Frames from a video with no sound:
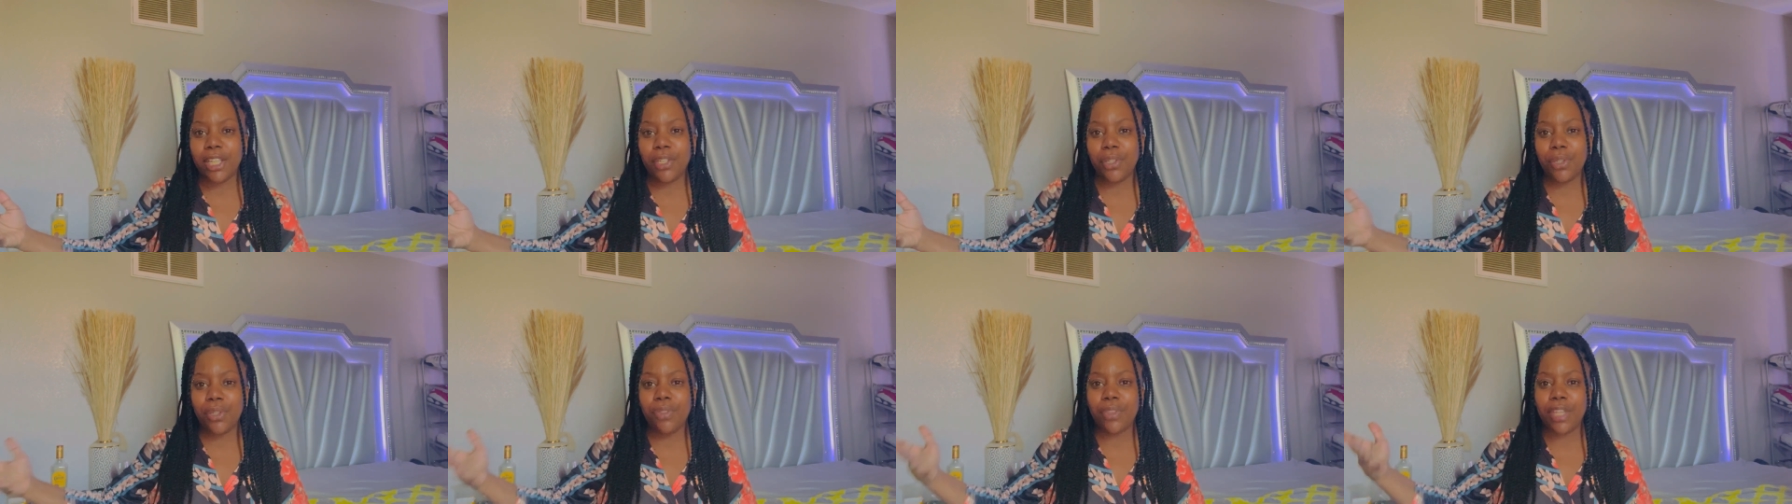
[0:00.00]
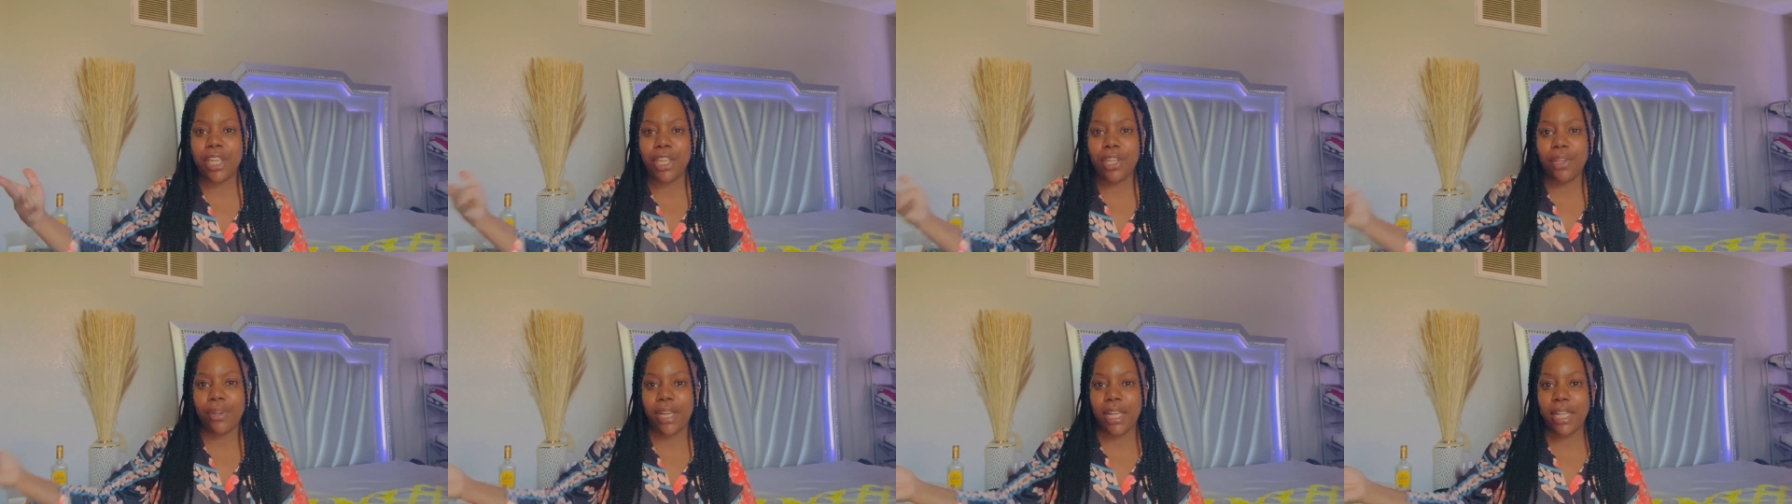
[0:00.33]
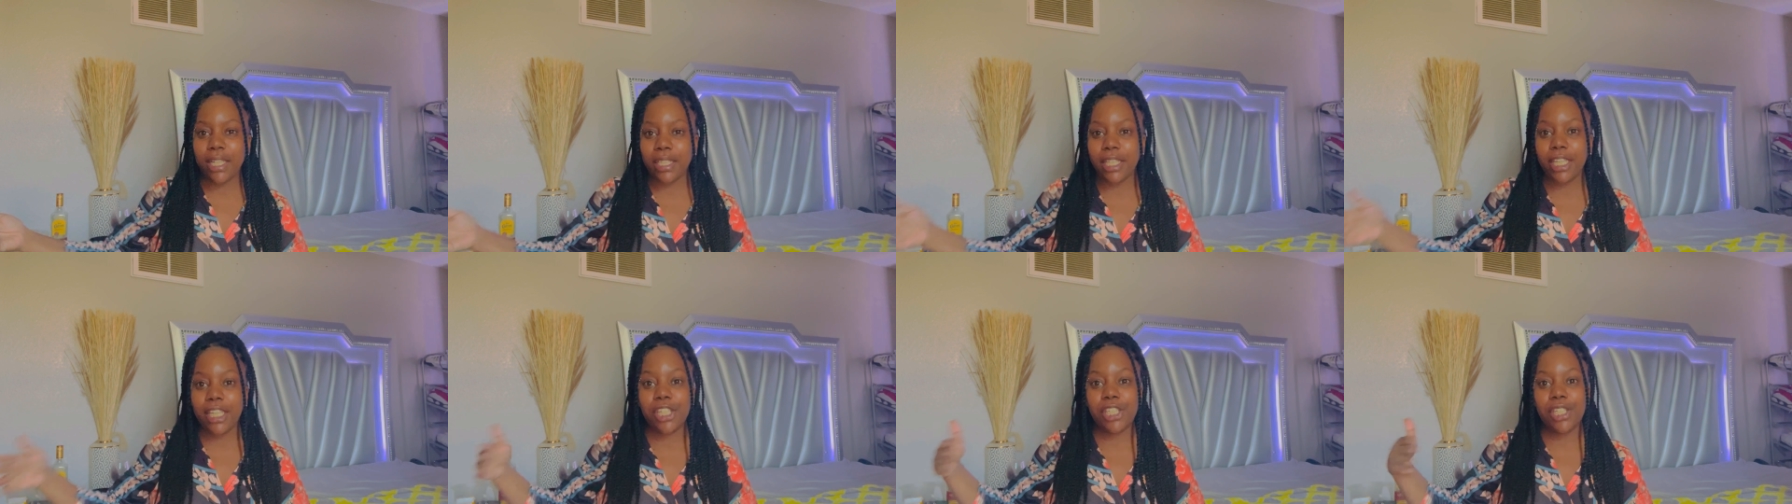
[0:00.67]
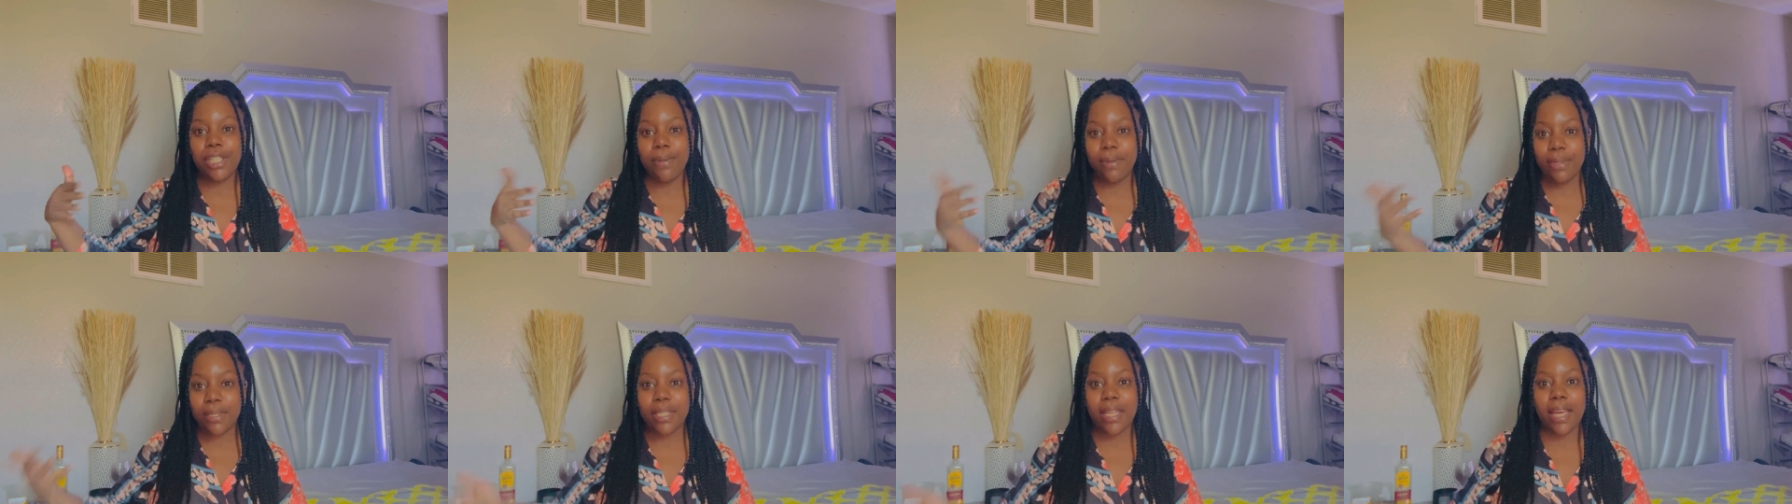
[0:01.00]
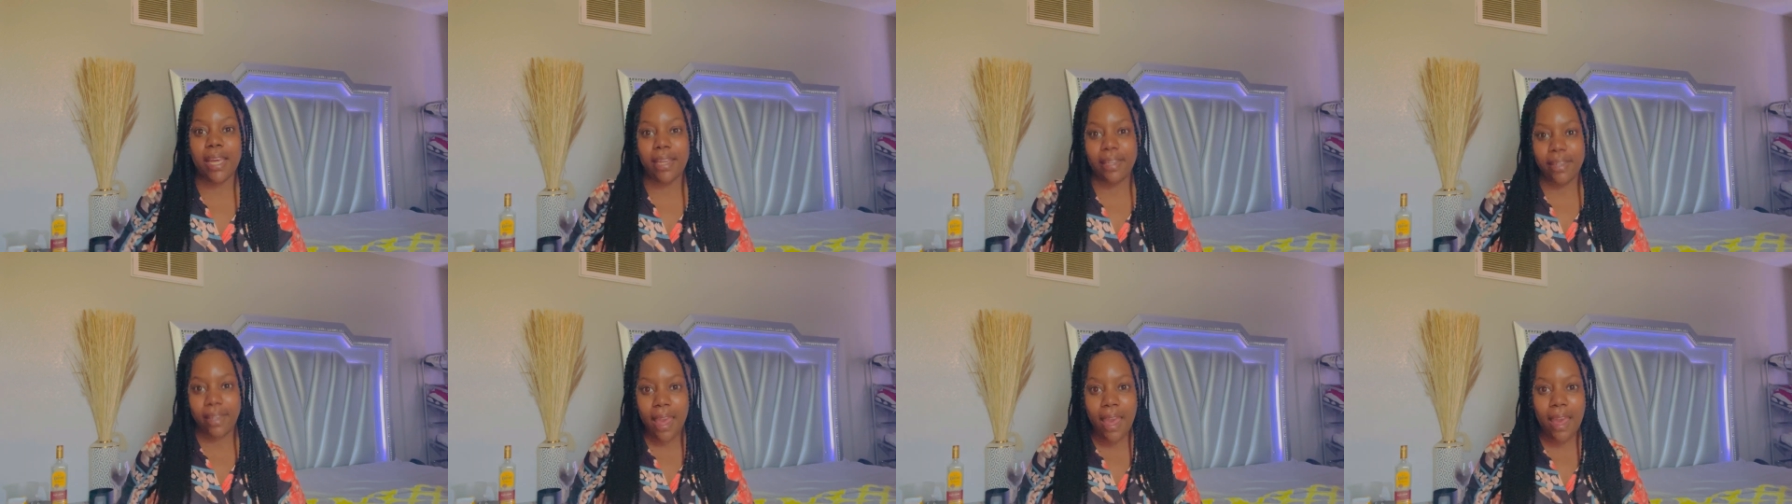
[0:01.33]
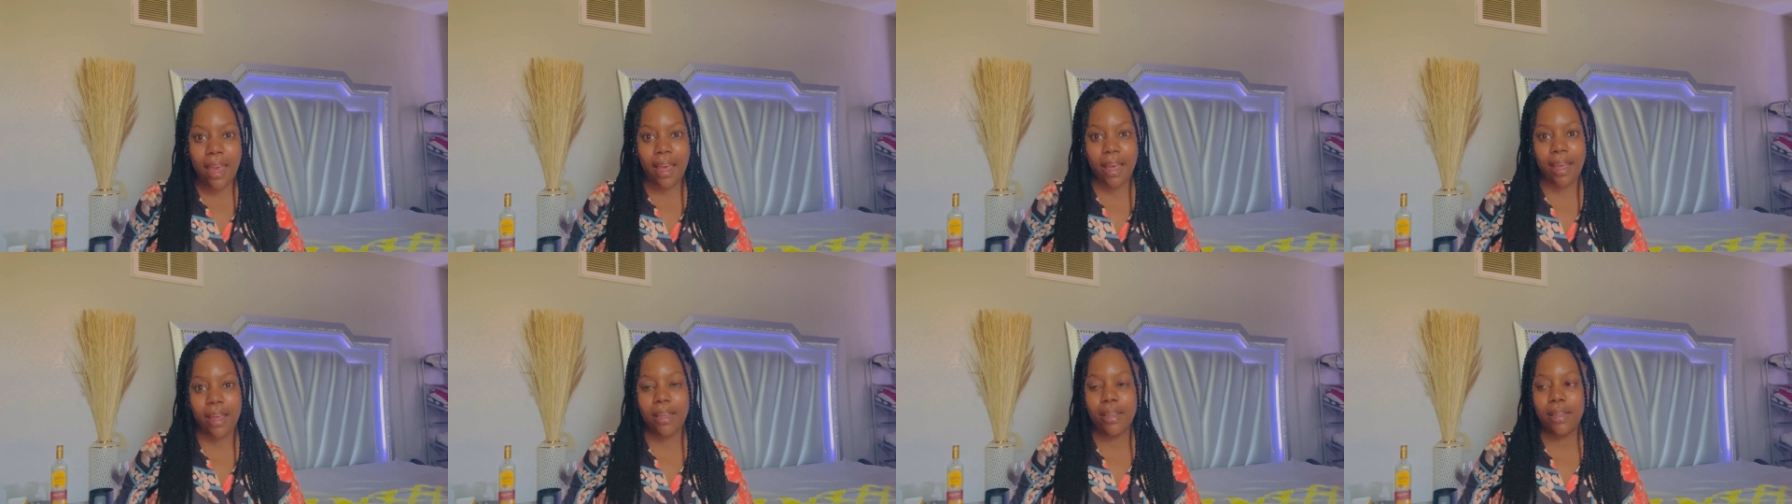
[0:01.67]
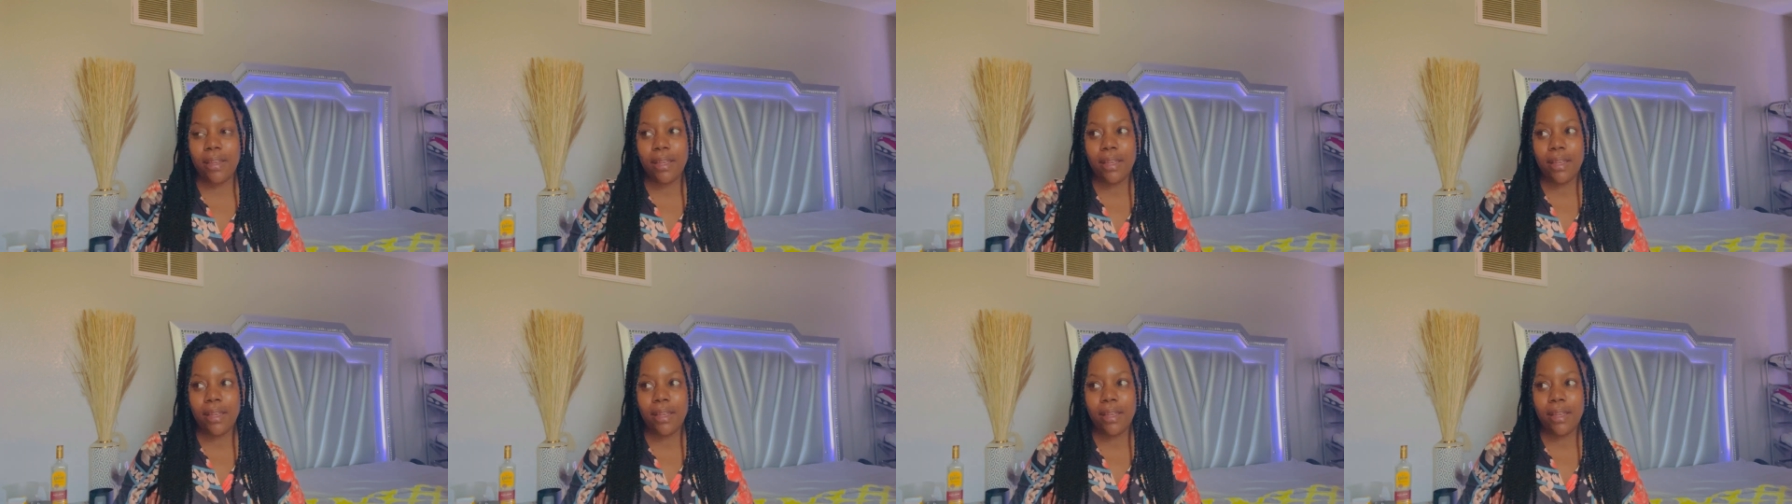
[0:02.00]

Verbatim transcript: Do you think you're ugly? And she was like, yeah.